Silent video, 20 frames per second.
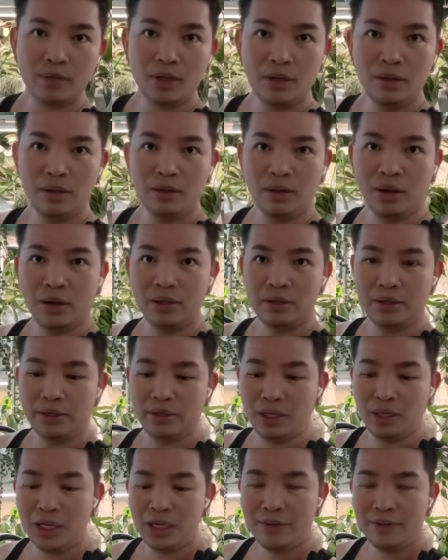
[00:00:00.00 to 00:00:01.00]
the other
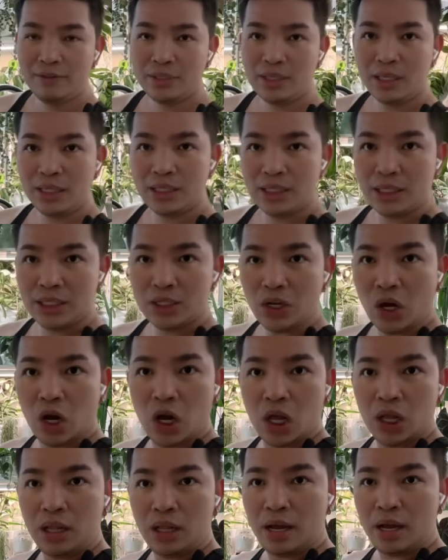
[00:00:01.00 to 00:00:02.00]
leaves, this is
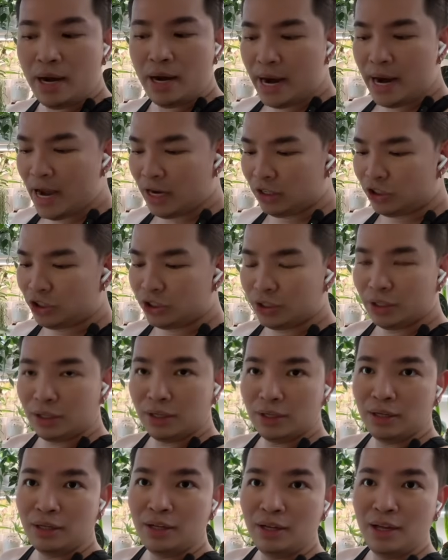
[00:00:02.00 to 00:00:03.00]
all
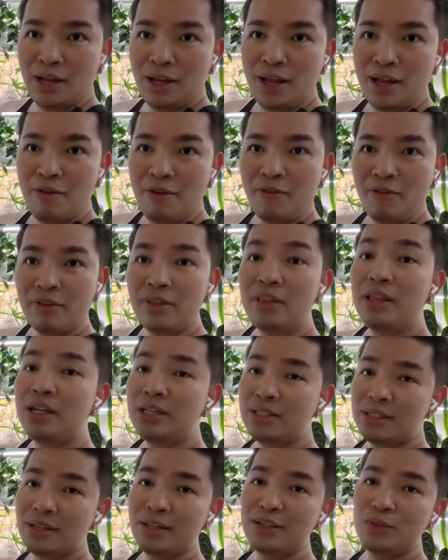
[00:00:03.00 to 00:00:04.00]
natural.
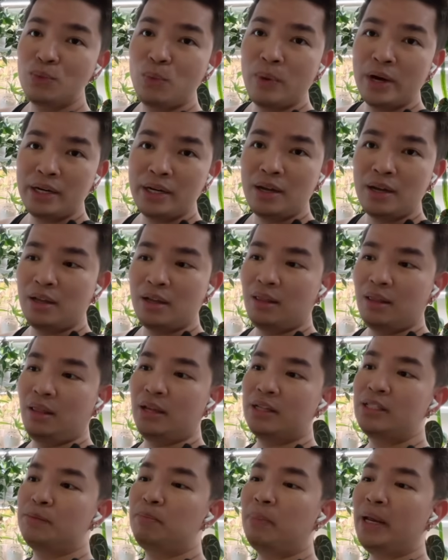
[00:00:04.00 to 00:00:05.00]
This is what
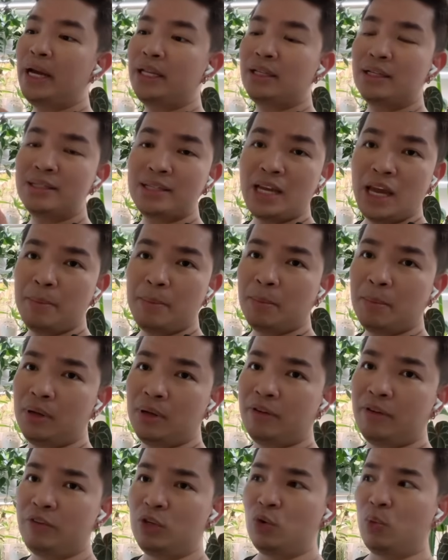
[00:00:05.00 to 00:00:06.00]
this plant is capable
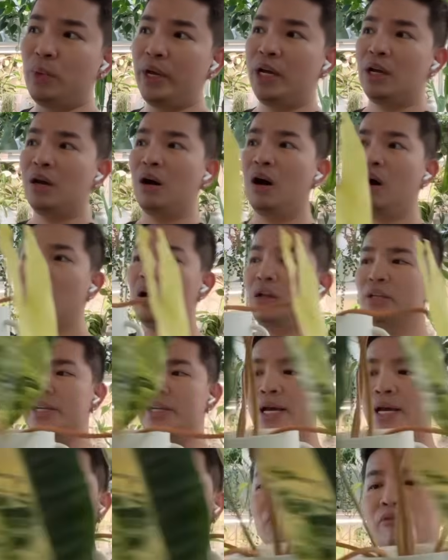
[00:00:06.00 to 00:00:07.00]
of doing. All
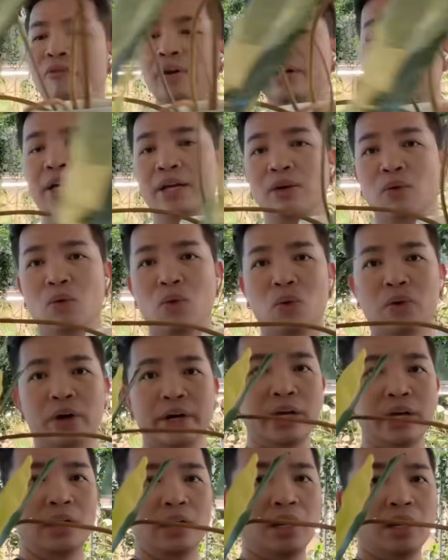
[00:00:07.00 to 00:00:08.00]
yellow, very
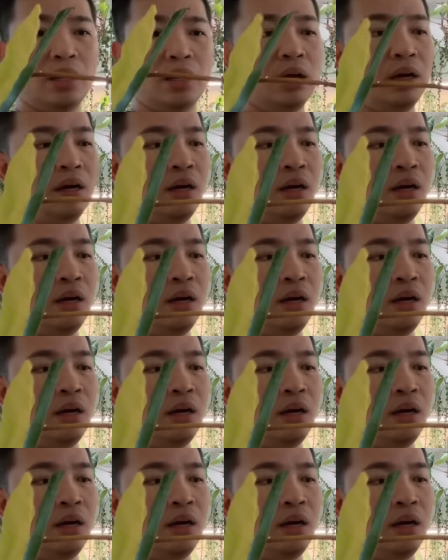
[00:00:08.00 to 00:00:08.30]
aurea